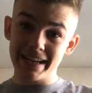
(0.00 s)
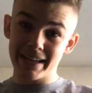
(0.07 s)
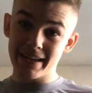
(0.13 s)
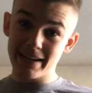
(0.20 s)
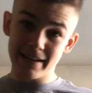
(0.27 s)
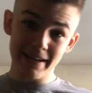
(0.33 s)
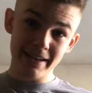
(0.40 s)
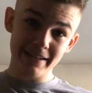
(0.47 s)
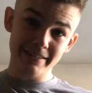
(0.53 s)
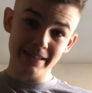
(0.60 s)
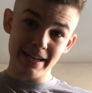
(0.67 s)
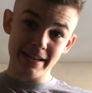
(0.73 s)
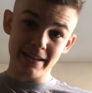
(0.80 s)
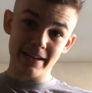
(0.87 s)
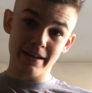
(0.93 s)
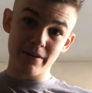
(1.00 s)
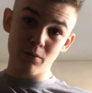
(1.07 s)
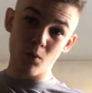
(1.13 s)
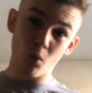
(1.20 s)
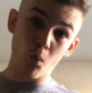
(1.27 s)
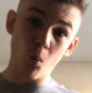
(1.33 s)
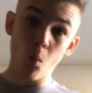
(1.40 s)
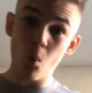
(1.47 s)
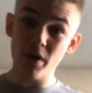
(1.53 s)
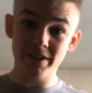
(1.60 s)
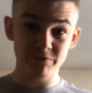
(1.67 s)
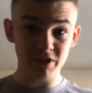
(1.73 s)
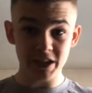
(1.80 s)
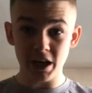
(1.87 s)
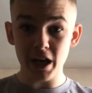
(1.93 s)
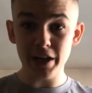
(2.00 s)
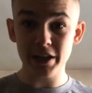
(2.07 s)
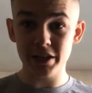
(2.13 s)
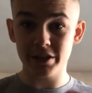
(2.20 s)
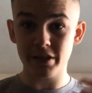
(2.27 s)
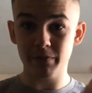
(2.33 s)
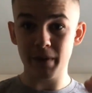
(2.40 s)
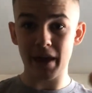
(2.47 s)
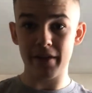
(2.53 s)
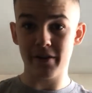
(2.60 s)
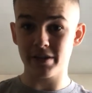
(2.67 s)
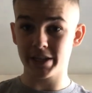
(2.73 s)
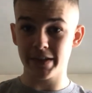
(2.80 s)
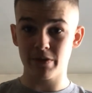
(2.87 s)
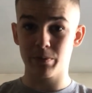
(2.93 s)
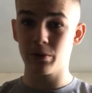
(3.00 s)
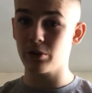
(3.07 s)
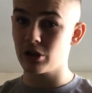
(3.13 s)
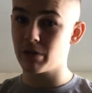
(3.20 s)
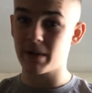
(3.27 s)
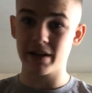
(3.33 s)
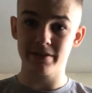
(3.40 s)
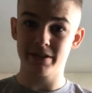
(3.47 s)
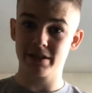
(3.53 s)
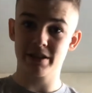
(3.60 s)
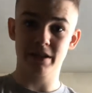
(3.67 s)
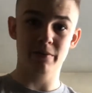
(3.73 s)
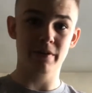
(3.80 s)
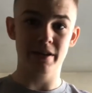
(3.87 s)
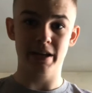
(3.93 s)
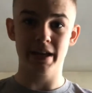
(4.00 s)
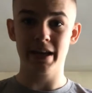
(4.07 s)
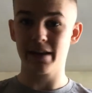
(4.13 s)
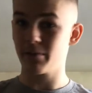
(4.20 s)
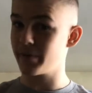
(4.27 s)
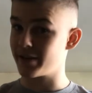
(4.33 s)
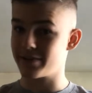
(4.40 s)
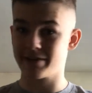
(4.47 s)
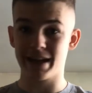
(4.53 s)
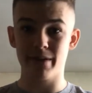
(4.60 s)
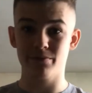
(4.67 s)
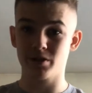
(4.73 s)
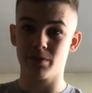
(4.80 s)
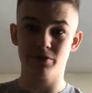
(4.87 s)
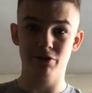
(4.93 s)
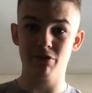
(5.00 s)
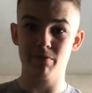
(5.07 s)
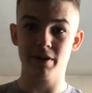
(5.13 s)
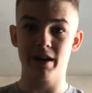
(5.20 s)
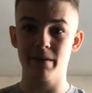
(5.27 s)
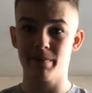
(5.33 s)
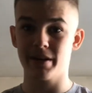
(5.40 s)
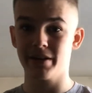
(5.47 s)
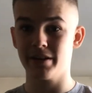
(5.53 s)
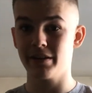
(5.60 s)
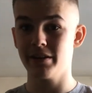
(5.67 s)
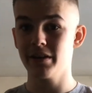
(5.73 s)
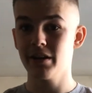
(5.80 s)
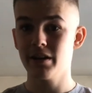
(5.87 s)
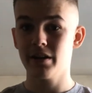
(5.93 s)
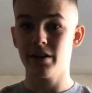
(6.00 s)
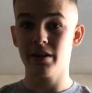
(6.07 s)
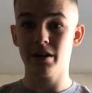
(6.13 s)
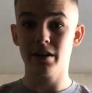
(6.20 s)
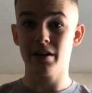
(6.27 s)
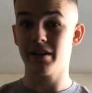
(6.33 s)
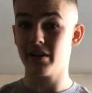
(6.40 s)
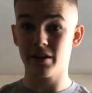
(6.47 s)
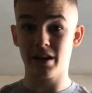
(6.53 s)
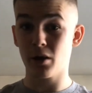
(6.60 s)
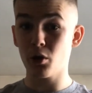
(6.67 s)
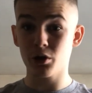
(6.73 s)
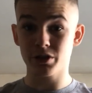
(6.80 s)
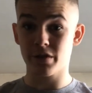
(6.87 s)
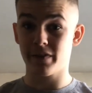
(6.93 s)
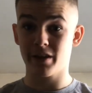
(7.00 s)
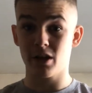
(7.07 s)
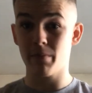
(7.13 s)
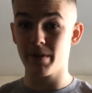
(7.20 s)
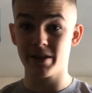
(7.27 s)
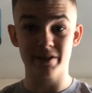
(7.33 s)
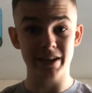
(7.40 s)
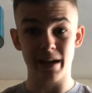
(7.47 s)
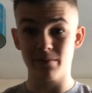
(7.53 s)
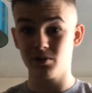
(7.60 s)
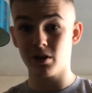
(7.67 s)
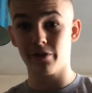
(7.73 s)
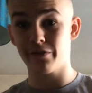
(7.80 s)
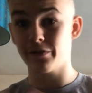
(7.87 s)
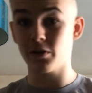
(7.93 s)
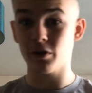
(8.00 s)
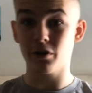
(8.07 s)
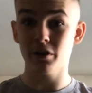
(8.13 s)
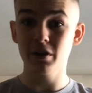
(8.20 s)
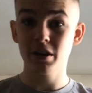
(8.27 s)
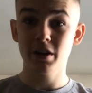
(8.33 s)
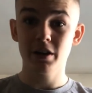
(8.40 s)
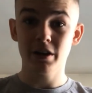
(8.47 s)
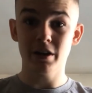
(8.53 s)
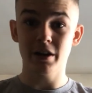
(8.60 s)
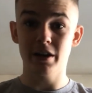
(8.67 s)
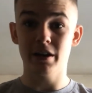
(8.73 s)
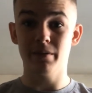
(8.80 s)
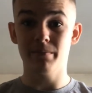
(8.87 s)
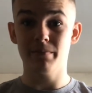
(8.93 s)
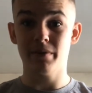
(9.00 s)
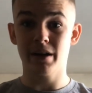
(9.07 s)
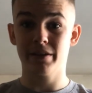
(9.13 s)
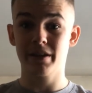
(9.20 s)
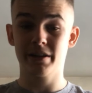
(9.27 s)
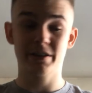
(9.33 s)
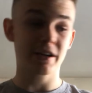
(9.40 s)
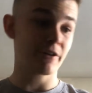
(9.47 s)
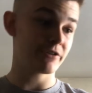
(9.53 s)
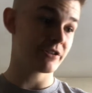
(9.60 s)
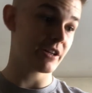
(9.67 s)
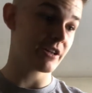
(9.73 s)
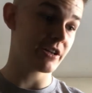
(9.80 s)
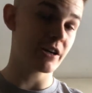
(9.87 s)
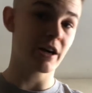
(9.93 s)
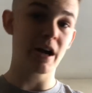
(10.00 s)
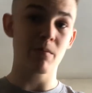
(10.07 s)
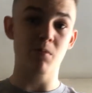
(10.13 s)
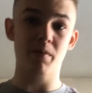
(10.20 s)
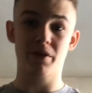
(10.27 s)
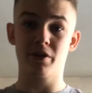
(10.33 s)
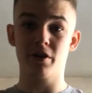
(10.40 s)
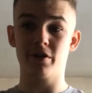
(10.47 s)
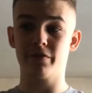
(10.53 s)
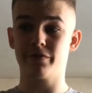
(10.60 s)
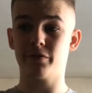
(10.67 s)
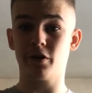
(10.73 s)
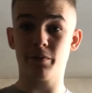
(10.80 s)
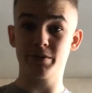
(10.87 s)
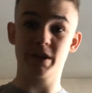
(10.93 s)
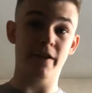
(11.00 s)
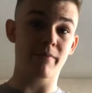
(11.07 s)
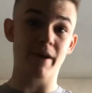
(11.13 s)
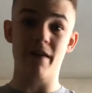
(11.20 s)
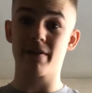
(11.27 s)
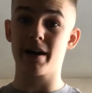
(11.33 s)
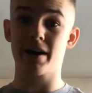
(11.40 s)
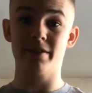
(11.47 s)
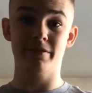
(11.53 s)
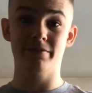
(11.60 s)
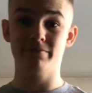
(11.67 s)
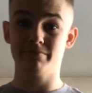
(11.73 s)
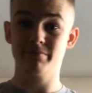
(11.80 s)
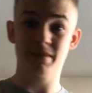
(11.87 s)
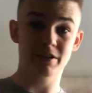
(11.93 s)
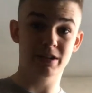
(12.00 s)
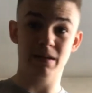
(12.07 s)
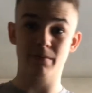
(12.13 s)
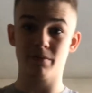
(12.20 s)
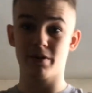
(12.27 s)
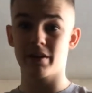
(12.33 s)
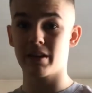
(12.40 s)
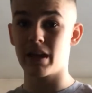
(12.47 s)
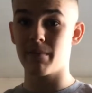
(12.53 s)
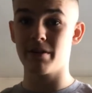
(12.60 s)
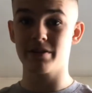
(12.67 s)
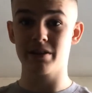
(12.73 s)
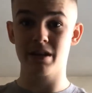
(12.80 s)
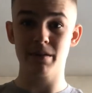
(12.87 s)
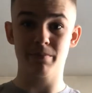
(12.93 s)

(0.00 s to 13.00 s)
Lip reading: Like I said, regardless of whether it's Liverpool or Man City that win the league, it'll be the same top two in my opinion. I also think it'll be the same top four. I think Chelsea and United will be third and fourth, whichever way around. It's going to be one of them, isn't it?